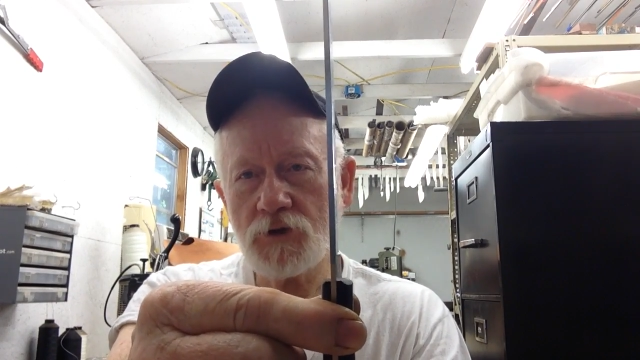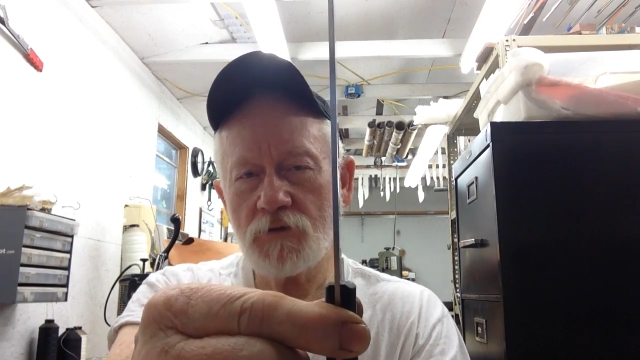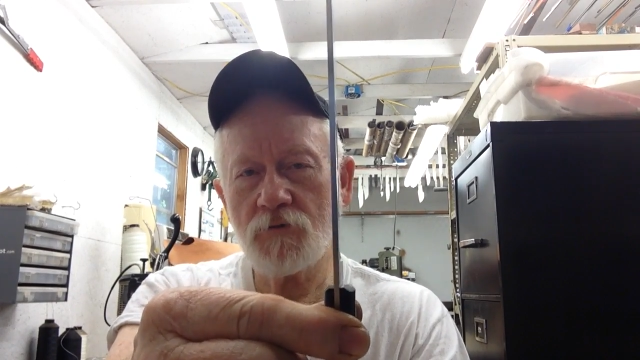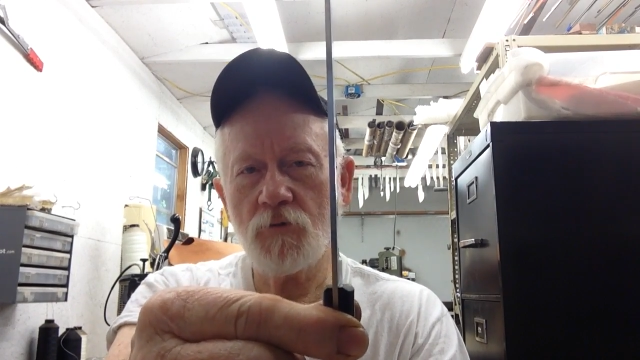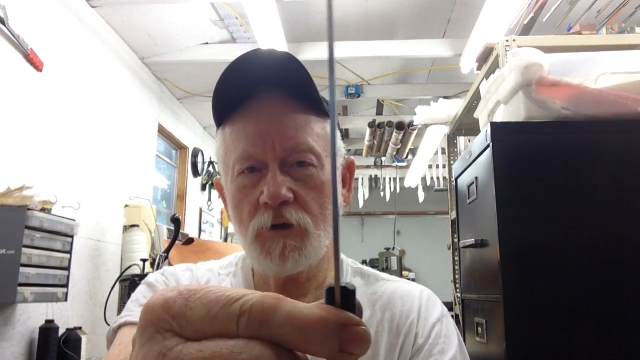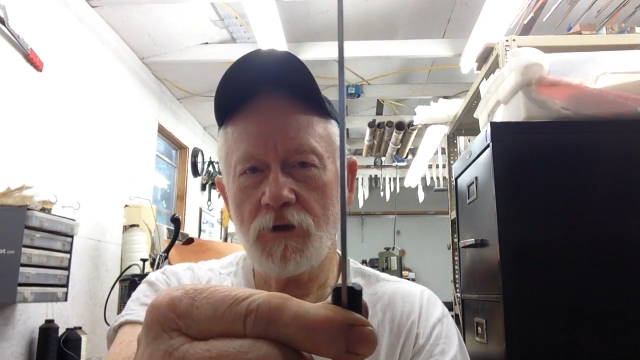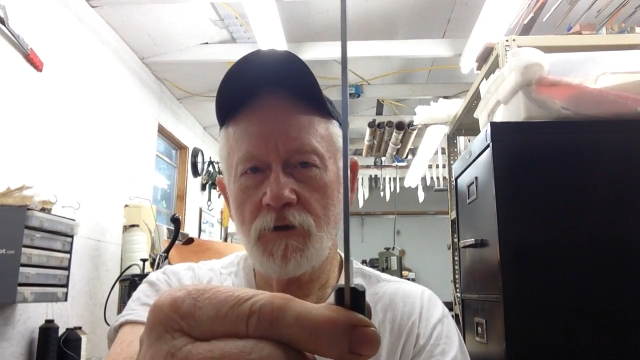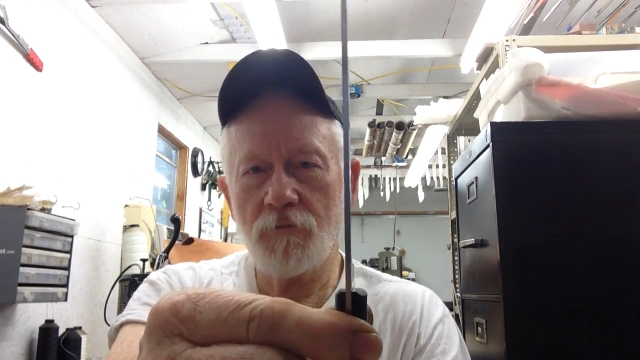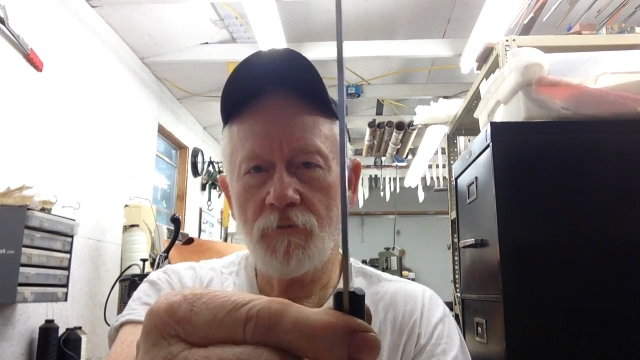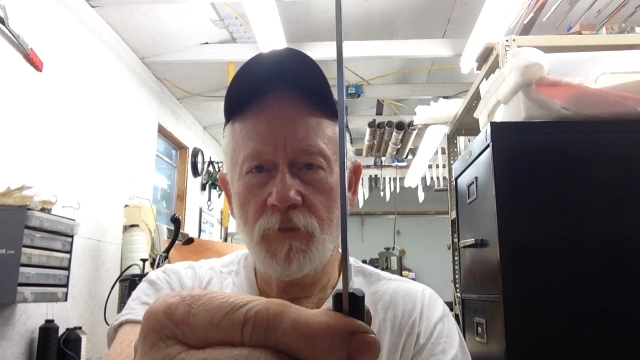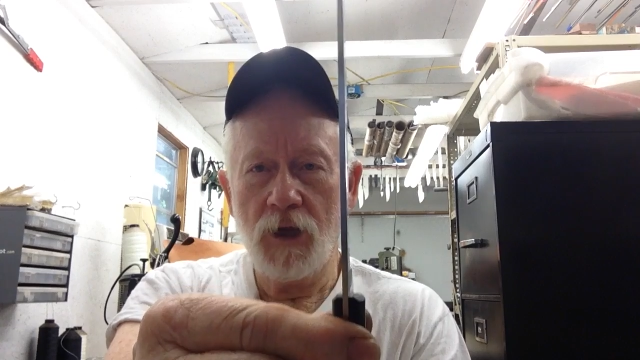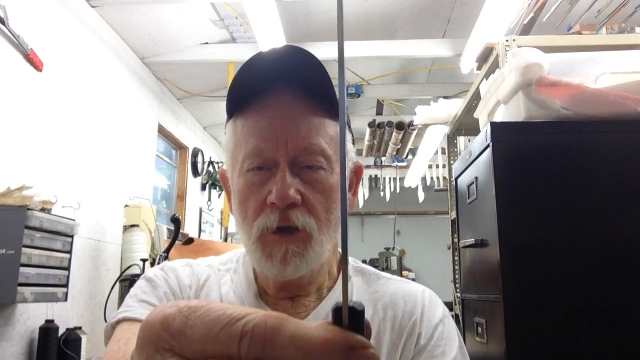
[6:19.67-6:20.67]
is what it
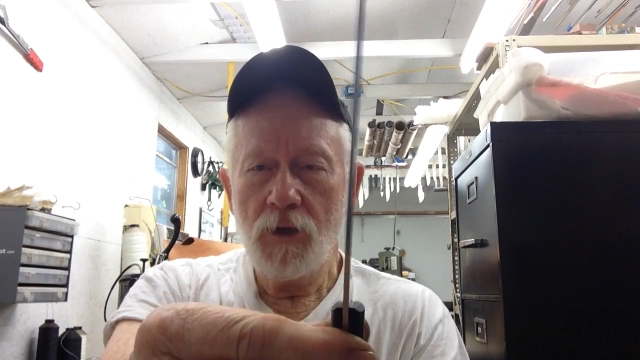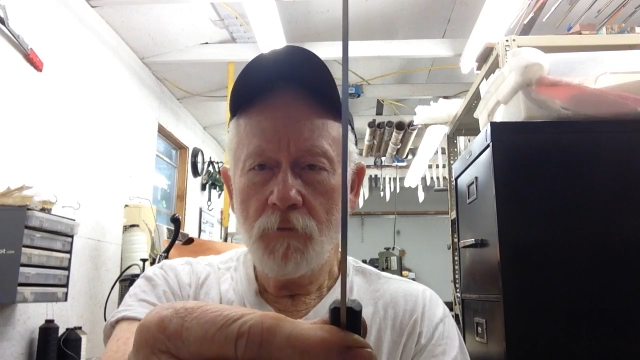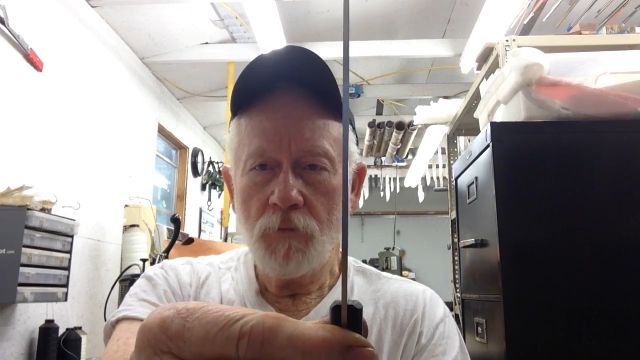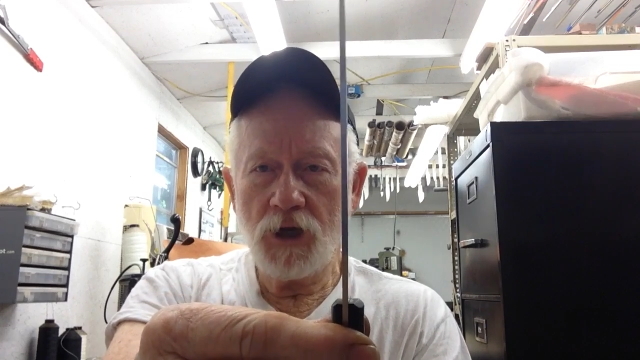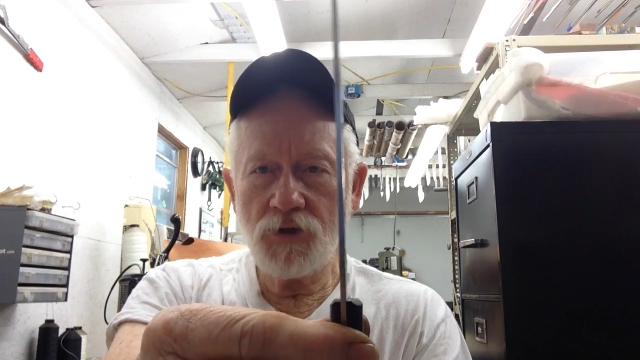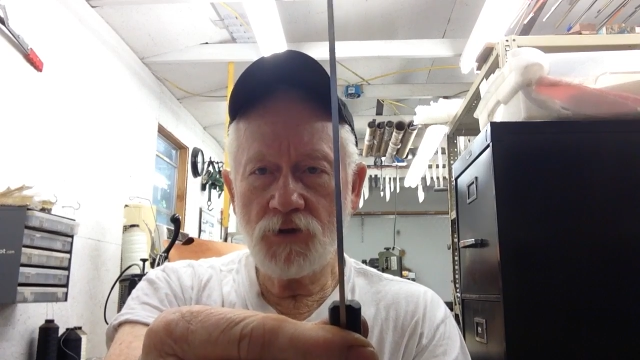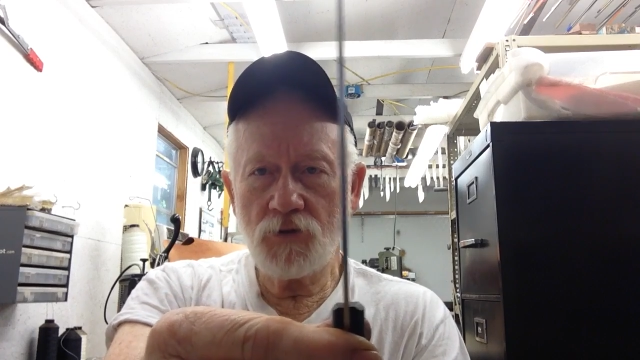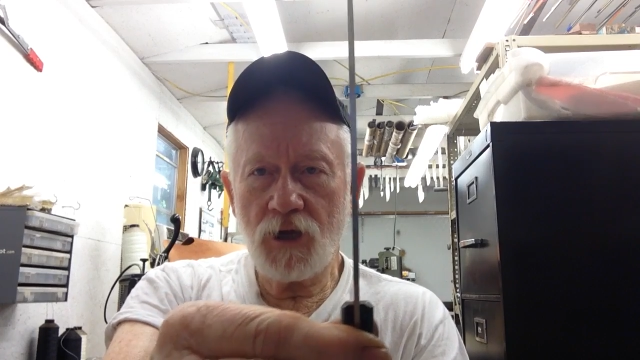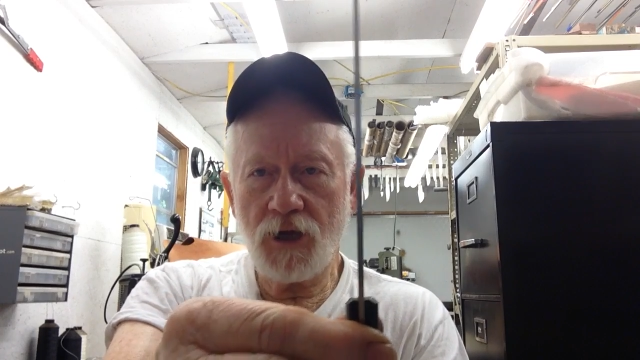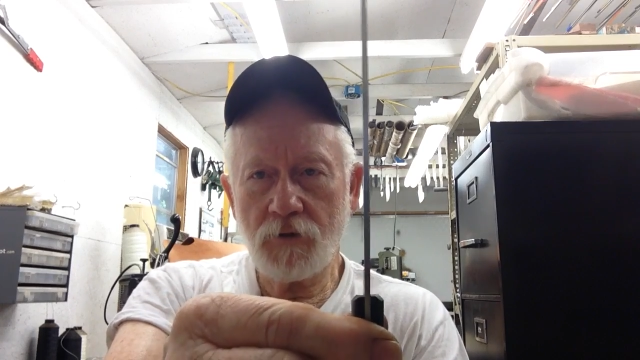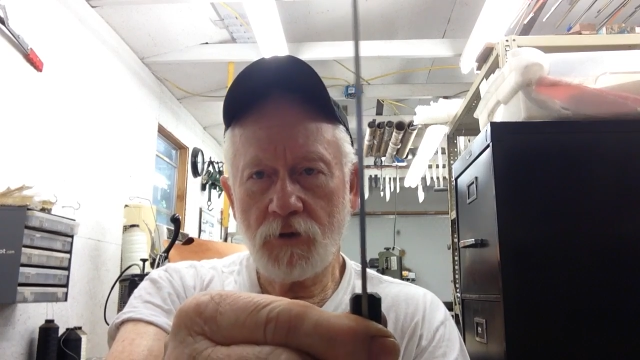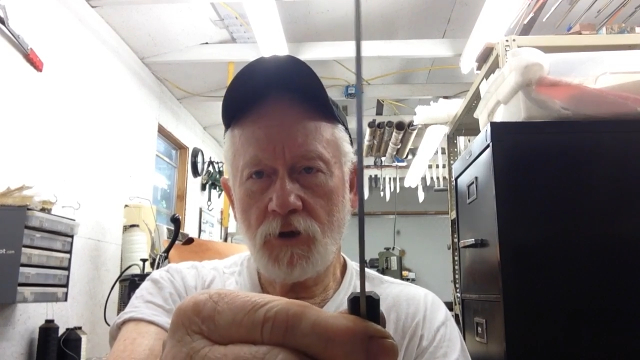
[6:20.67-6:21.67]
measures
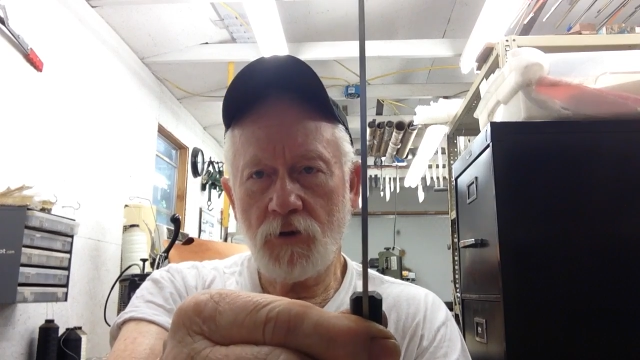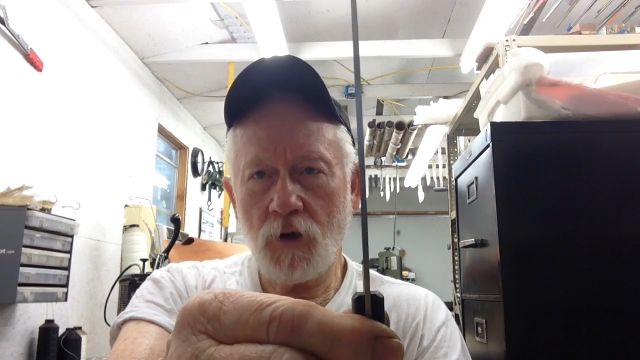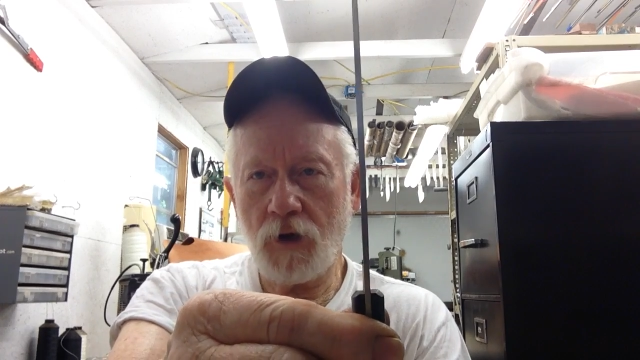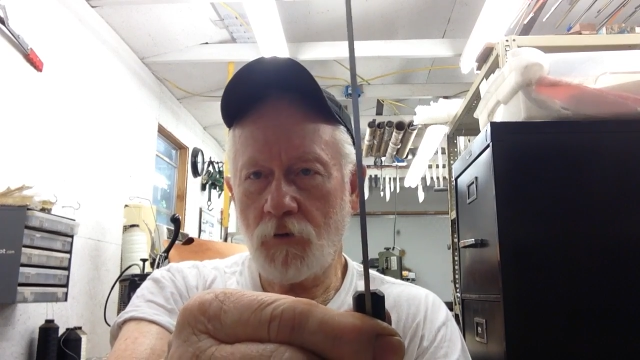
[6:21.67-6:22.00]
out to.